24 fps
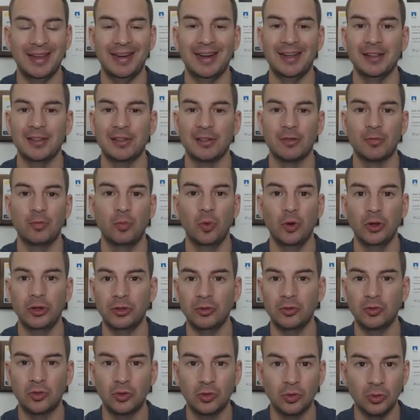and I just
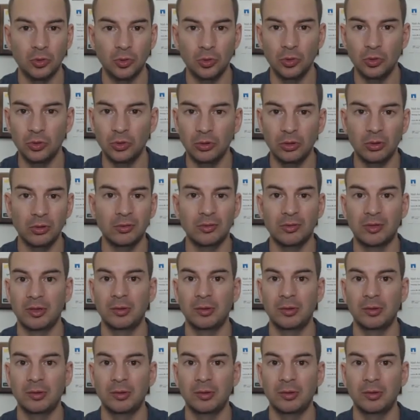want to